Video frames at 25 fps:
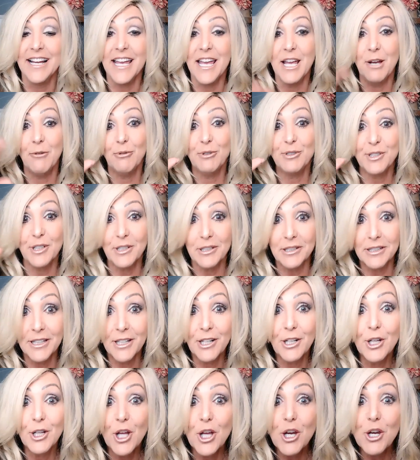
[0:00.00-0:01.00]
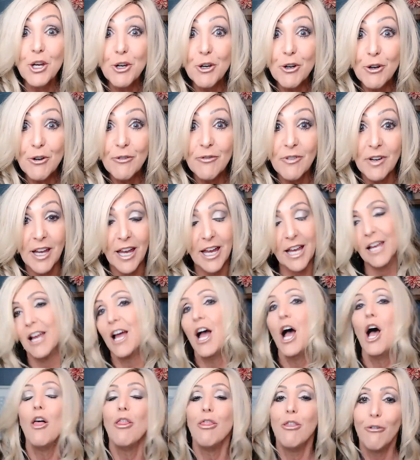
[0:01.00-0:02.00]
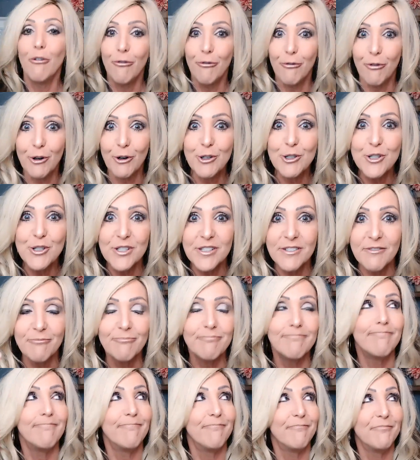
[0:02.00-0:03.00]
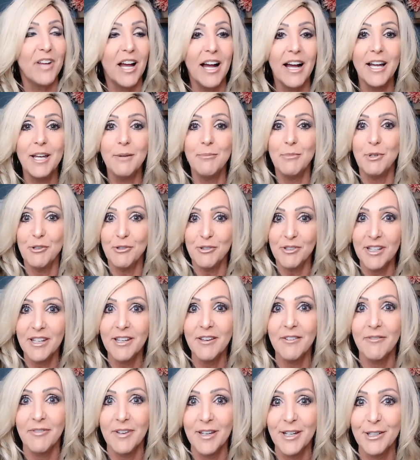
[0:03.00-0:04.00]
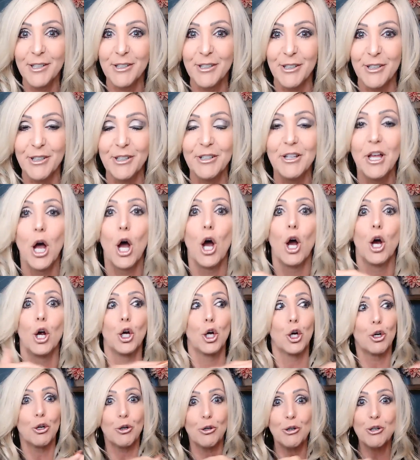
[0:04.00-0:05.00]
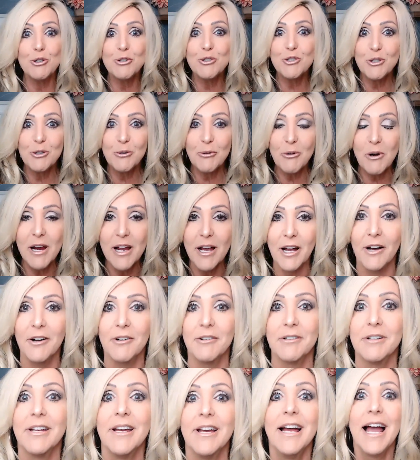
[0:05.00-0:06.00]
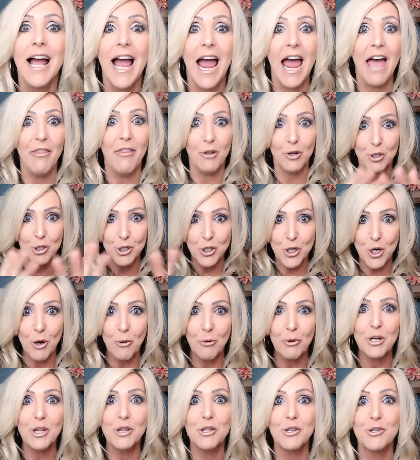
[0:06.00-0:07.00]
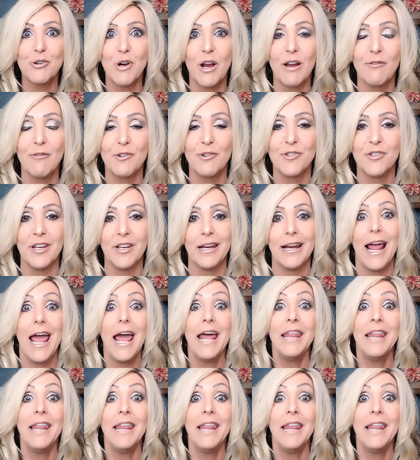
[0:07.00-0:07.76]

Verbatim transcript: it was a little unnerving the first time you see a vehicle cruising around and there's no one in the driver's seat.